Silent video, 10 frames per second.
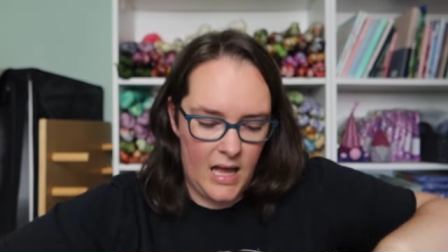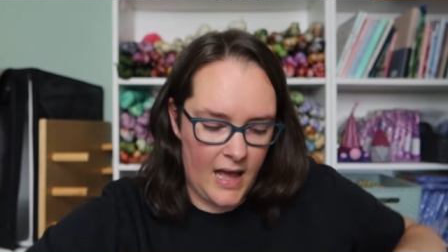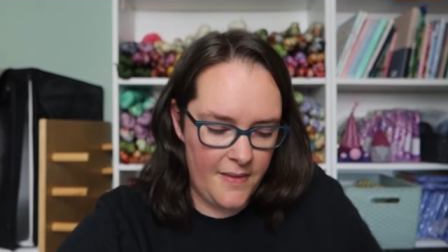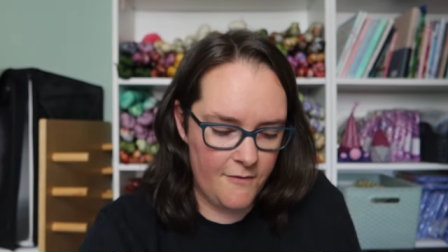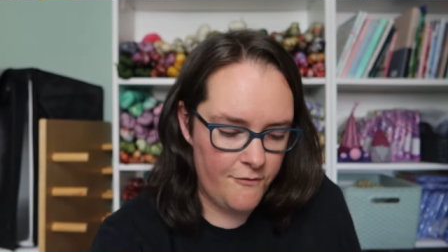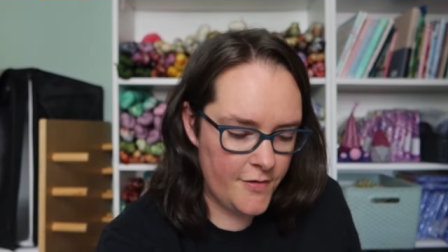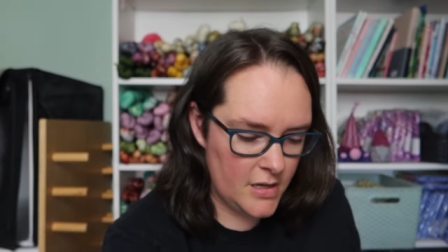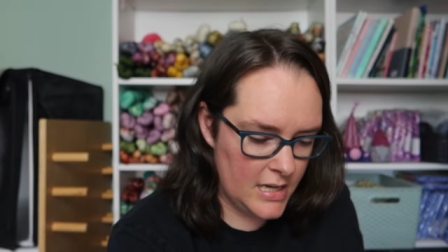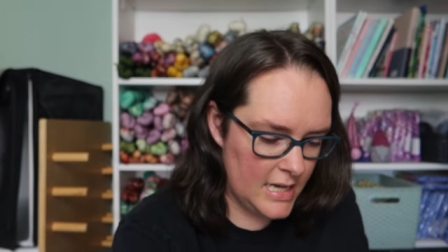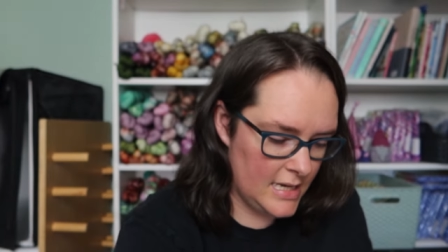And then
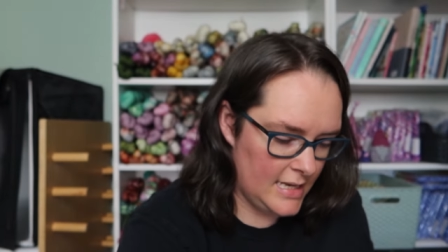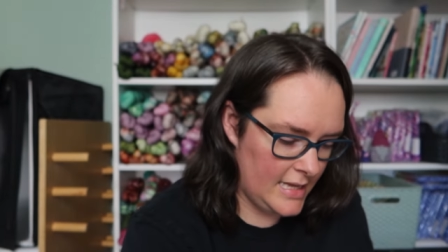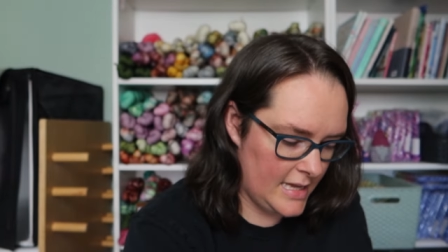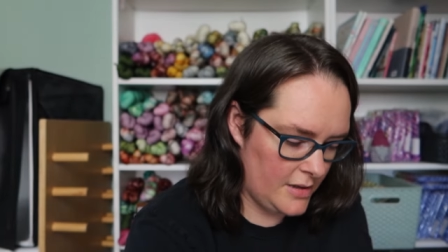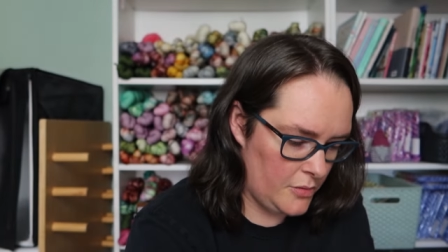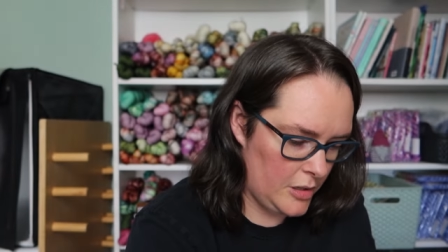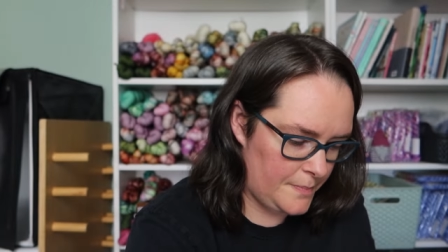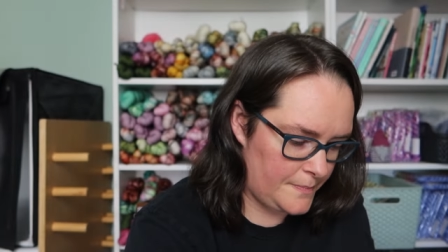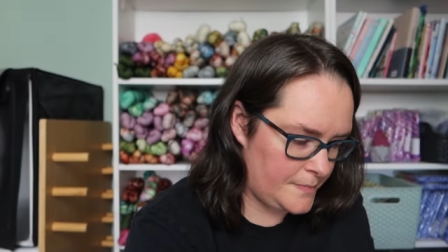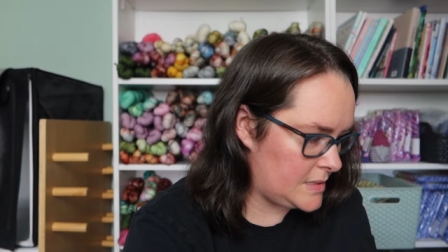finally,
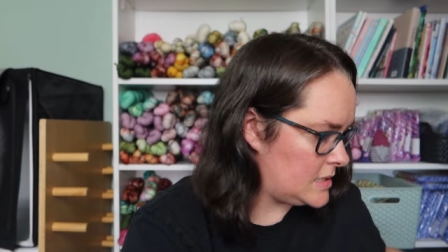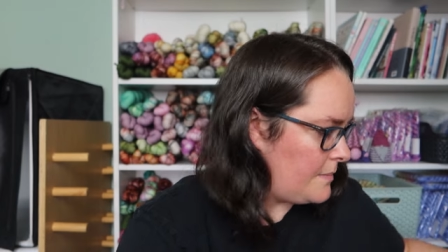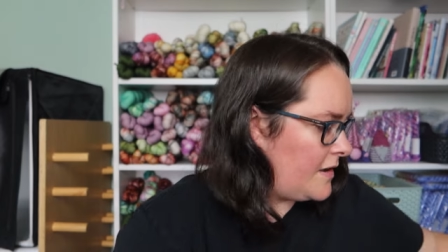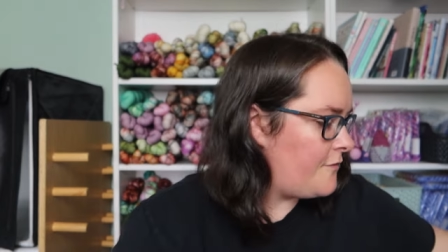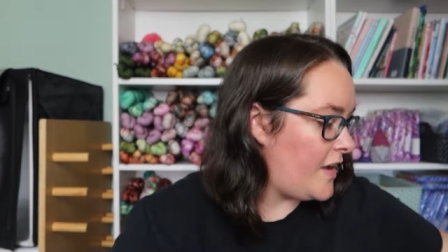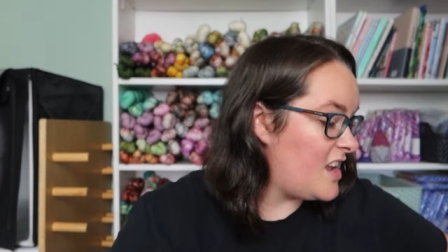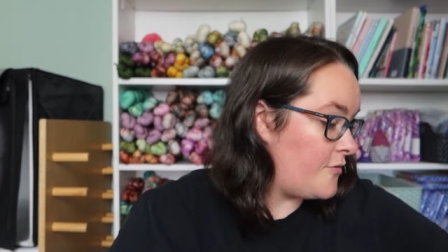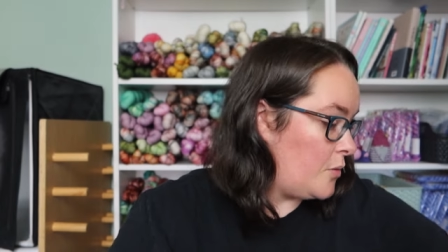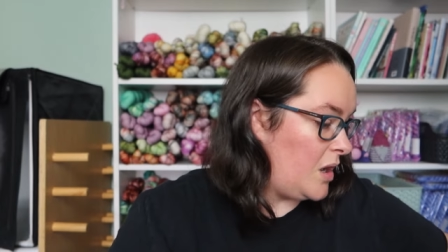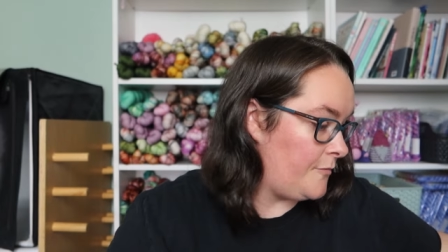whoops, my
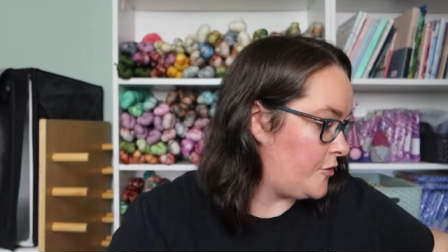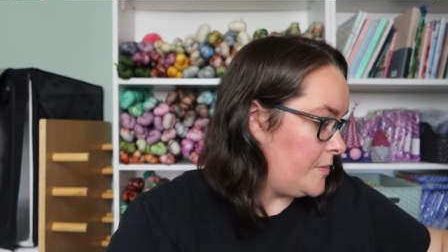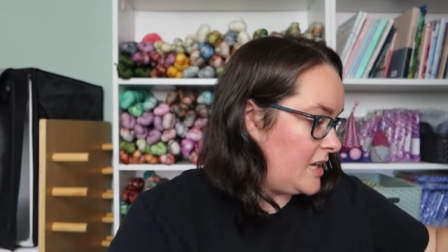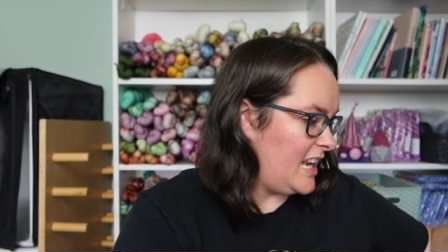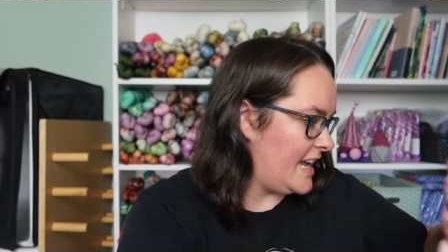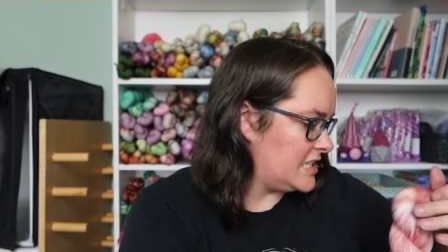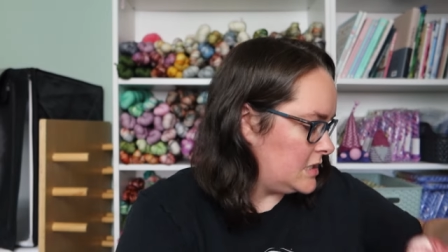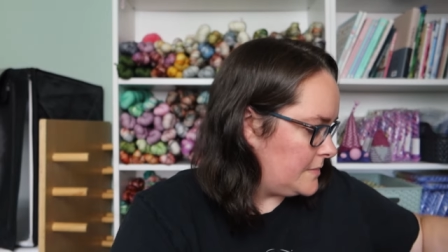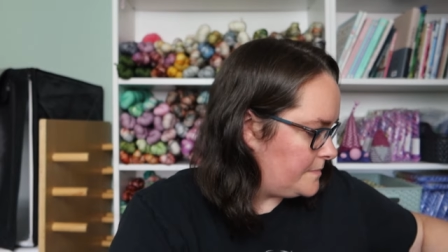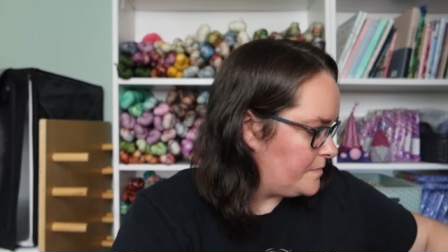favourite one from the
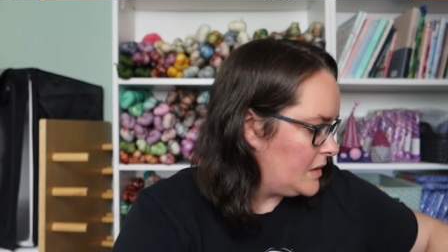collection